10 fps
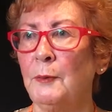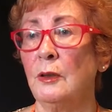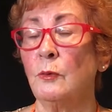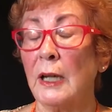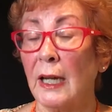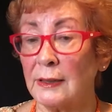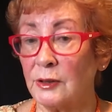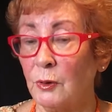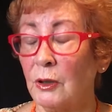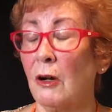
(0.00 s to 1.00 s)
I mean, we had
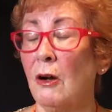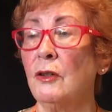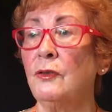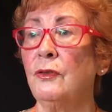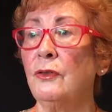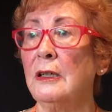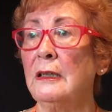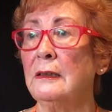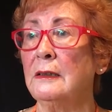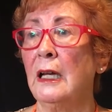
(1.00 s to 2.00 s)
to work hard for
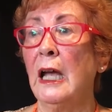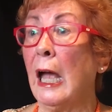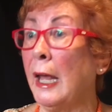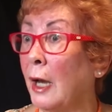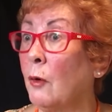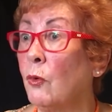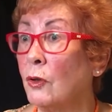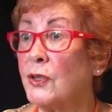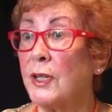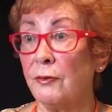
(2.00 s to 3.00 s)
it, and I
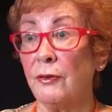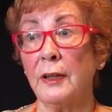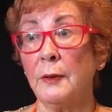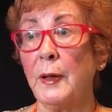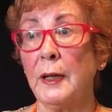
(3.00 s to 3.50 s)
want it for other